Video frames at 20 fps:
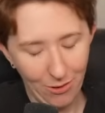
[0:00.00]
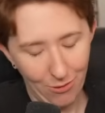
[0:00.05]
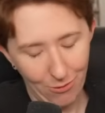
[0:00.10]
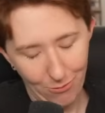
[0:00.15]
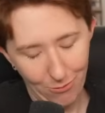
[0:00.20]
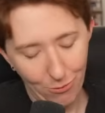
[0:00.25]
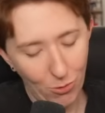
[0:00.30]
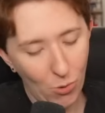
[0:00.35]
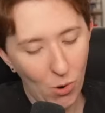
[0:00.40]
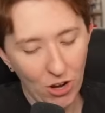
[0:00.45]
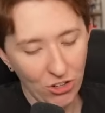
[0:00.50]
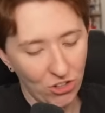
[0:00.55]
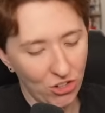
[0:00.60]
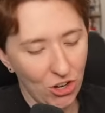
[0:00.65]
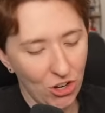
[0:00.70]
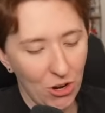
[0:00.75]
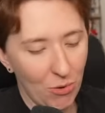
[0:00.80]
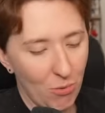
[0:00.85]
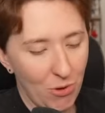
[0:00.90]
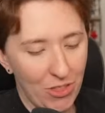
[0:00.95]
Hua
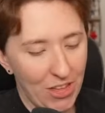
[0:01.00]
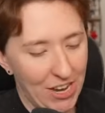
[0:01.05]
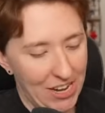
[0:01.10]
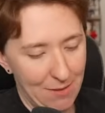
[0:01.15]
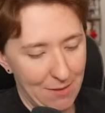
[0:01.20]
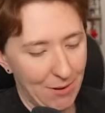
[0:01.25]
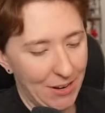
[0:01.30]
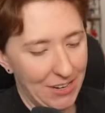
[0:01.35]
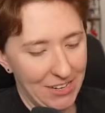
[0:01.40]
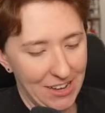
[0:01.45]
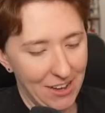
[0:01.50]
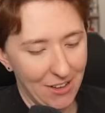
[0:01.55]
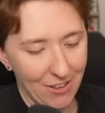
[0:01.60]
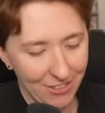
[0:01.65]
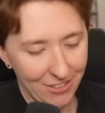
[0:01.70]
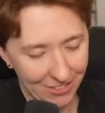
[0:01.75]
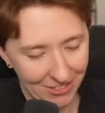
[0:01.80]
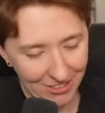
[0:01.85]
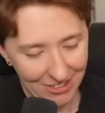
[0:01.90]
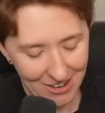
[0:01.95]
Chung with anybody
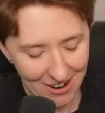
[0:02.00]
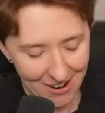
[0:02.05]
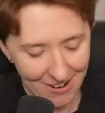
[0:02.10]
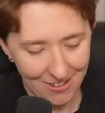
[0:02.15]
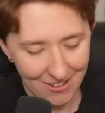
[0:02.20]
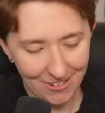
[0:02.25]
else, you know?